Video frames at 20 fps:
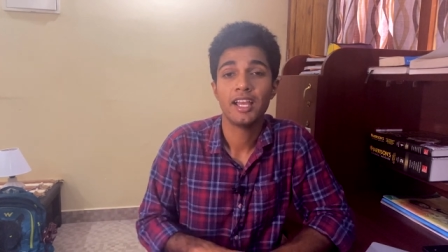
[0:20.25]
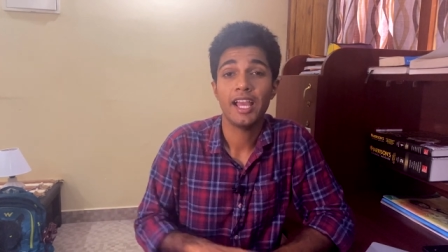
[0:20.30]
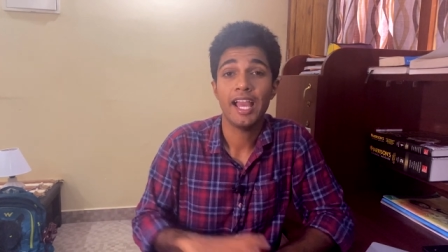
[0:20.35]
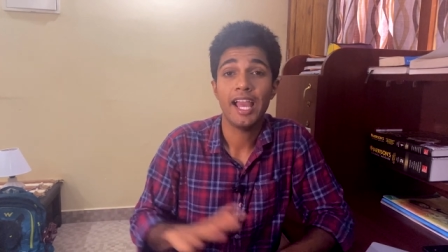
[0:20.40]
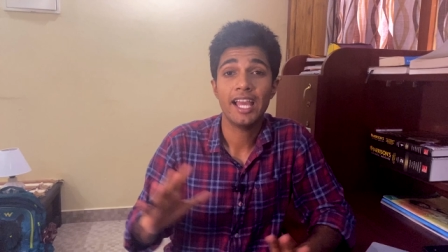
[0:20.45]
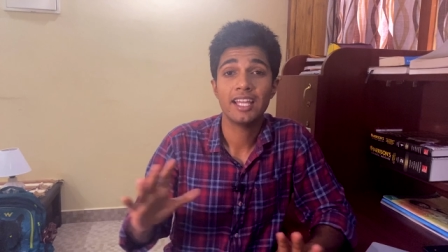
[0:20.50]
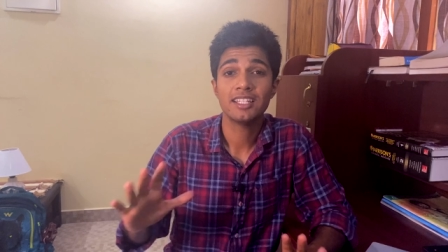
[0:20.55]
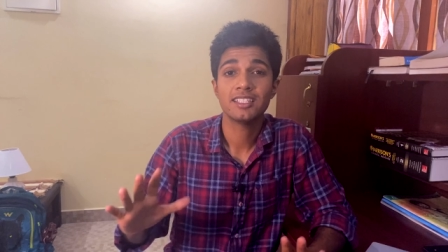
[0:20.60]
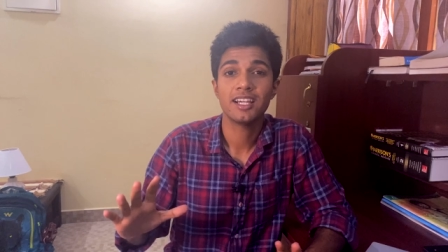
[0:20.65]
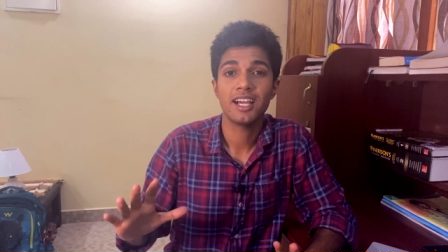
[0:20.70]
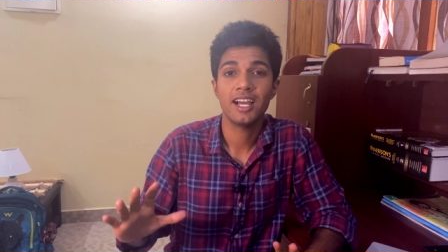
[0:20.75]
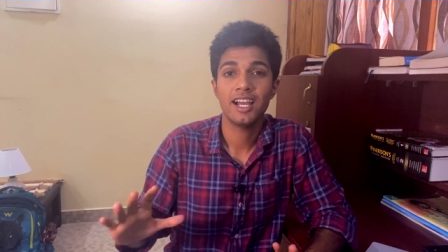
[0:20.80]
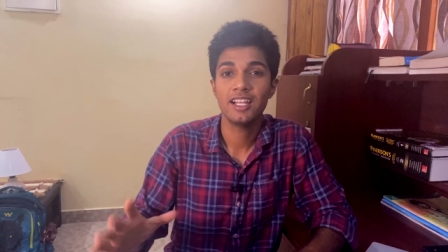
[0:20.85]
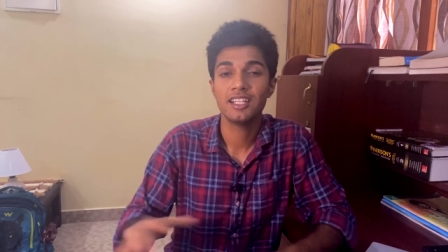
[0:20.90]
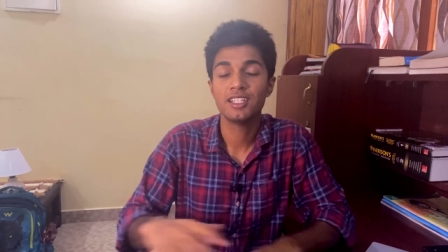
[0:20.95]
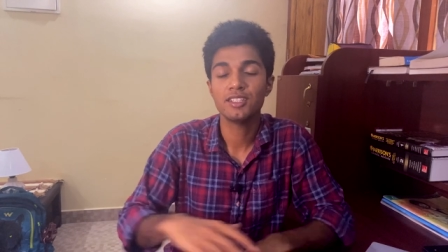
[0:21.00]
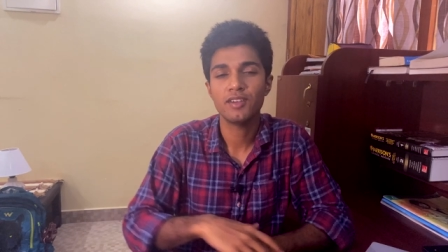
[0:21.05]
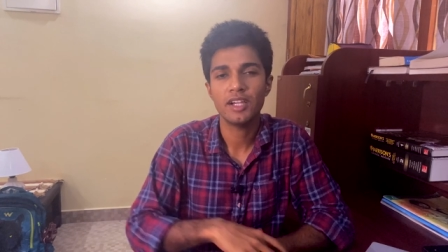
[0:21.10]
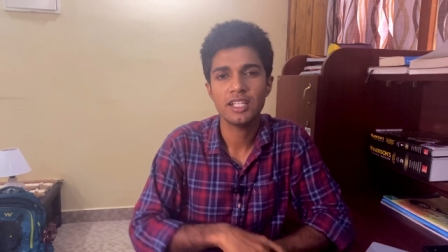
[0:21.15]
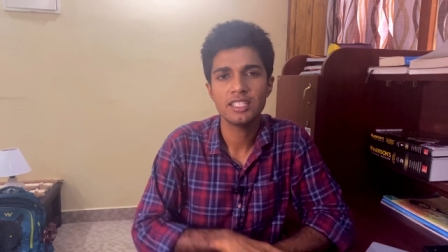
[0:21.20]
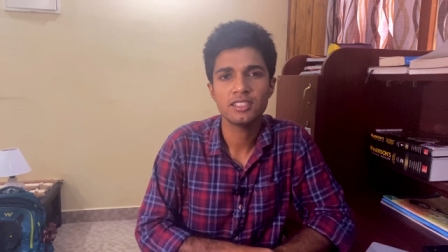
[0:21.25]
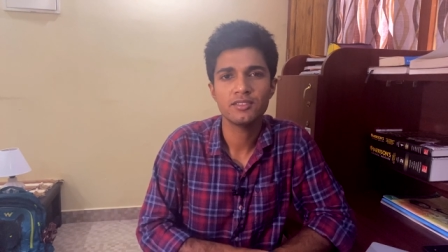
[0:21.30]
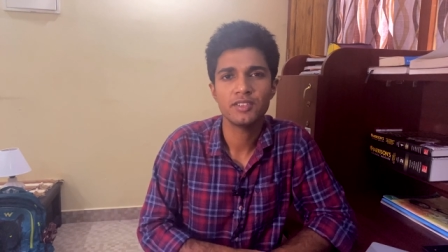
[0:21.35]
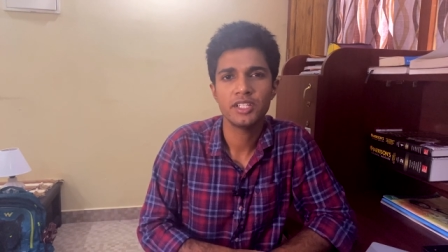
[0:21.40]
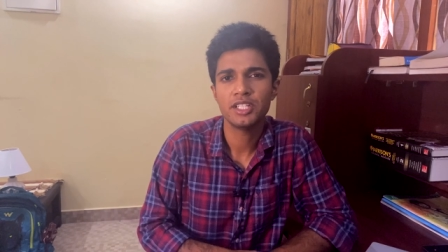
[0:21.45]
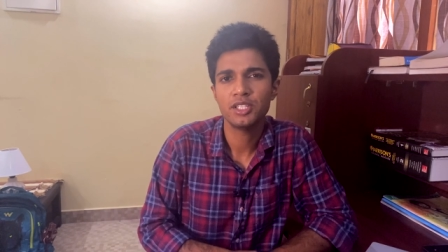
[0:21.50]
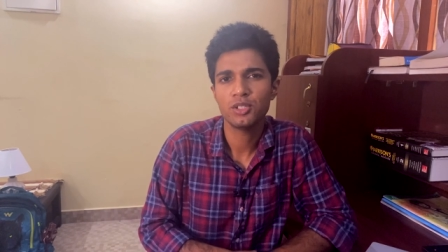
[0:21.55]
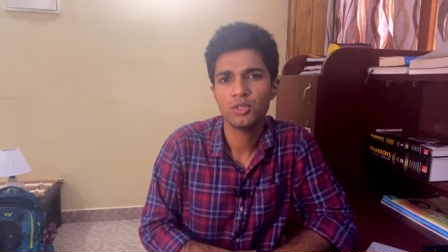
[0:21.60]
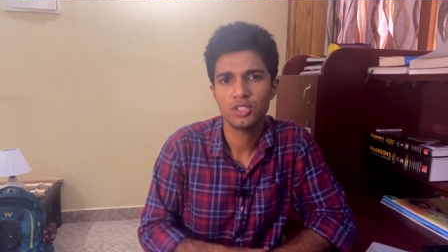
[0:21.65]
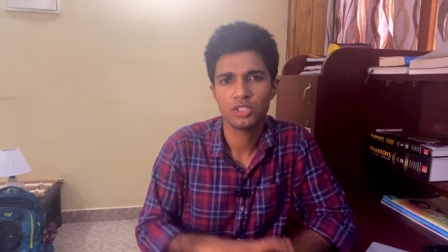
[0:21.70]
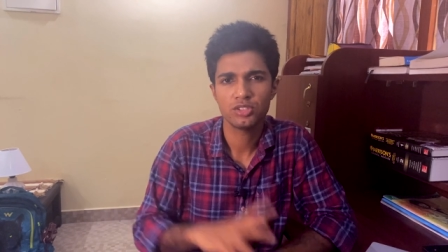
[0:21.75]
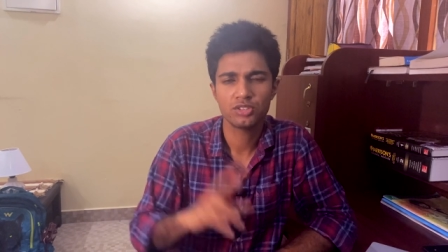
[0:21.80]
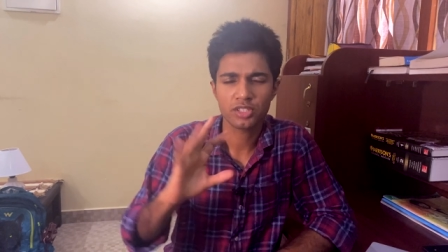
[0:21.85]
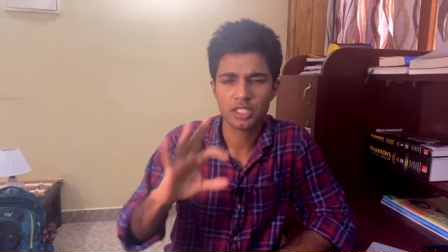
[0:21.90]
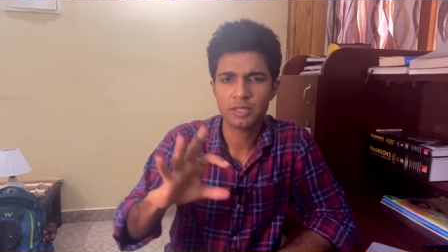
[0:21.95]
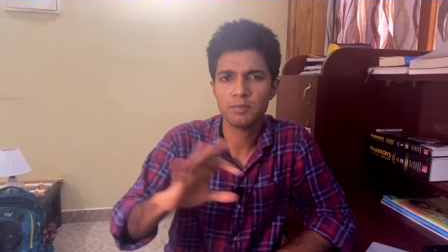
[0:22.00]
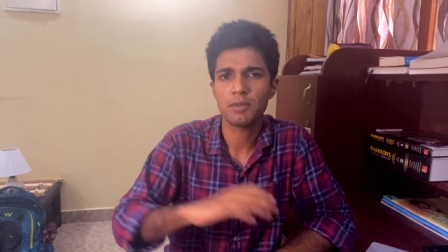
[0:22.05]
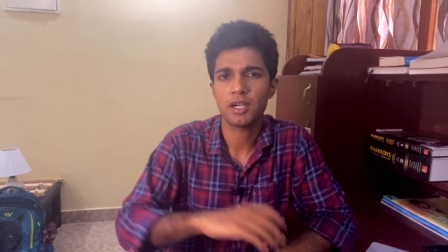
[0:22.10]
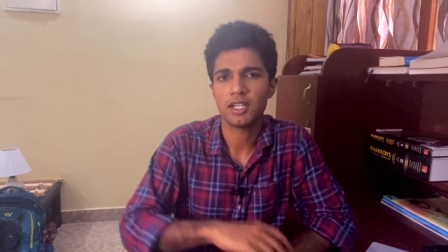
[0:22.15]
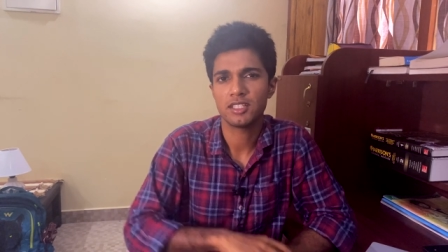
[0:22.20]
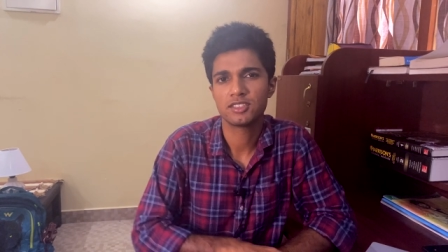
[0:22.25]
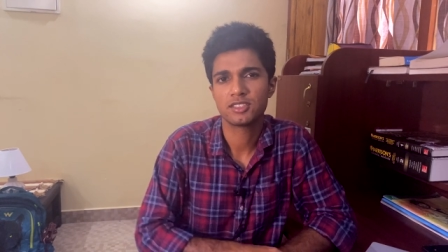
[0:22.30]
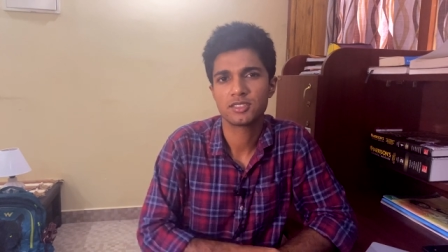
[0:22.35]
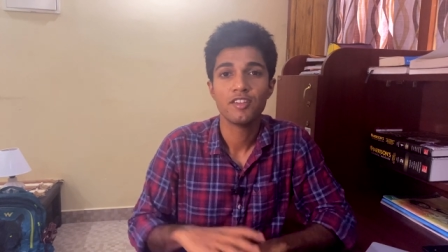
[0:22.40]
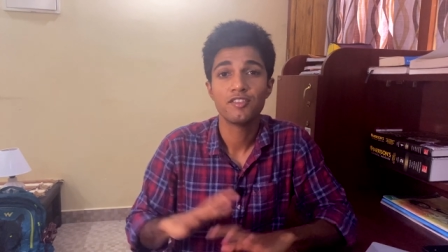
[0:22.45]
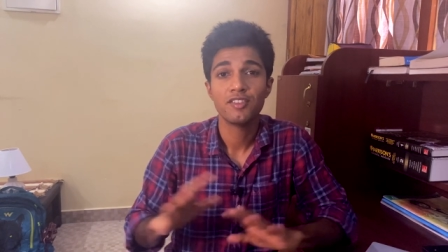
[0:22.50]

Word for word: and I'll divide the video into three parts.